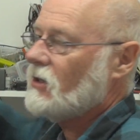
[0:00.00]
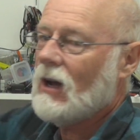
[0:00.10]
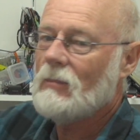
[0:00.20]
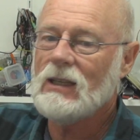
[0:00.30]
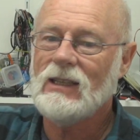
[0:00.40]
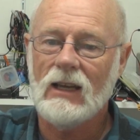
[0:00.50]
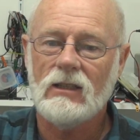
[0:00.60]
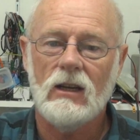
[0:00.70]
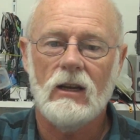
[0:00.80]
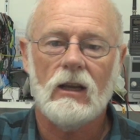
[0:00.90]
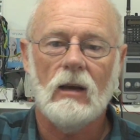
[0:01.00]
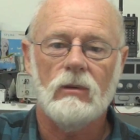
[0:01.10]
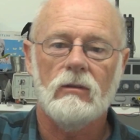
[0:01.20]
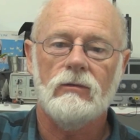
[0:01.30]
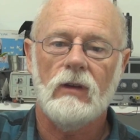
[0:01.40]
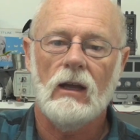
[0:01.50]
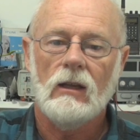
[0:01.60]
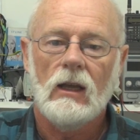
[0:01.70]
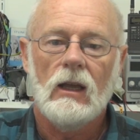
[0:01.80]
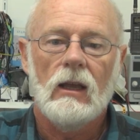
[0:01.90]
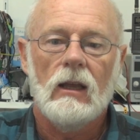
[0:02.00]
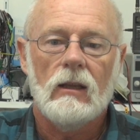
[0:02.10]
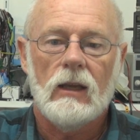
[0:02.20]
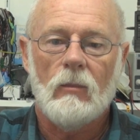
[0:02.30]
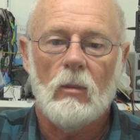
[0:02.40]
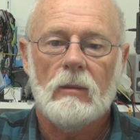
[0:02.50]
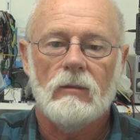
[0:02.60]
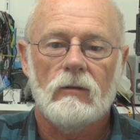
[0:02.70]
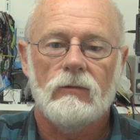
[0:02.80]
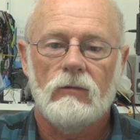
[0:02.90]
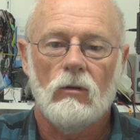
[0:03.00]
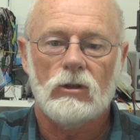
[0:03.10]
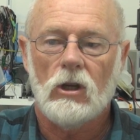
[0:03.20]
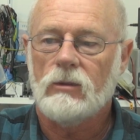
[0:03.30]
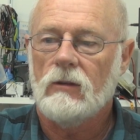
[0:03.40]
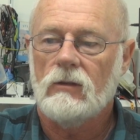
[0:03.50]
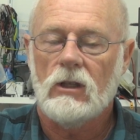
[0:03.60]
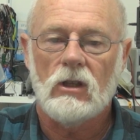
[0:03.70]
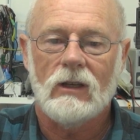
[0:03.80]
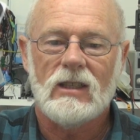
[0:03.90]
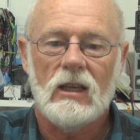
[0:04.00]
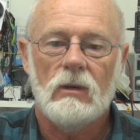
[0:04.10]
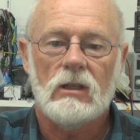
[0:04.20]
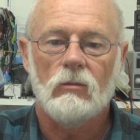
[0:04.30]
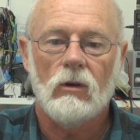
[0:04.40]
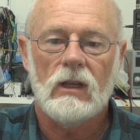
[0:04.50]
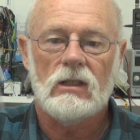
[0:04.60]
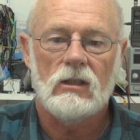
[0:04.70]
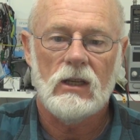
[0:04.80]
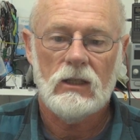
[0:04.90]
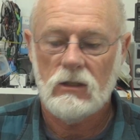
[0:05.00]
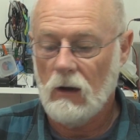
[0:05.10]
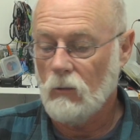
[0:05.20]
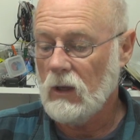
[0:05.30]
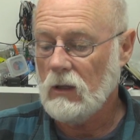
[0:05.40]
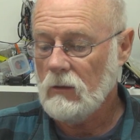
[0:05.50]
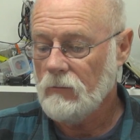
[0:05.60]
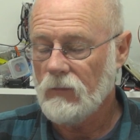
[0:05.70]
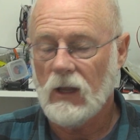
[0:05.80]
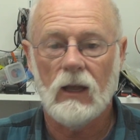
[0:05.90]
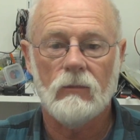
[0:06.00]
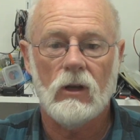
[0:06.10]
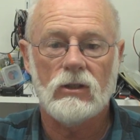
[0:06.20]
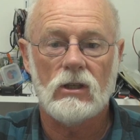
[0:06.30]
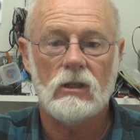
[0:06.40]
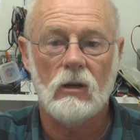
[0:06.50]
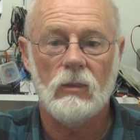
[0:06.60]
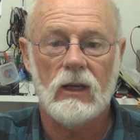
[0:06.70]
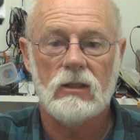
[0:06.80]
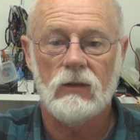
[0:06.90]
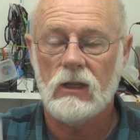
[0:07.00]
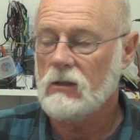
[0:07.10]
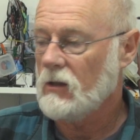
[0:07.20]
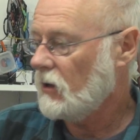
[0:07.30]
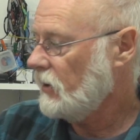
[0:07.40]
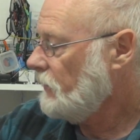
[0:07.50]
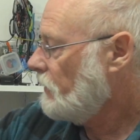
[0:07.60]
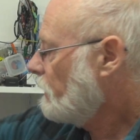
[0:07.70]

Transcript: a dime a dozen, and a couple of camera people or shops have decided to send me some more of these to test, so I will, because there's still a place for these in the hobby.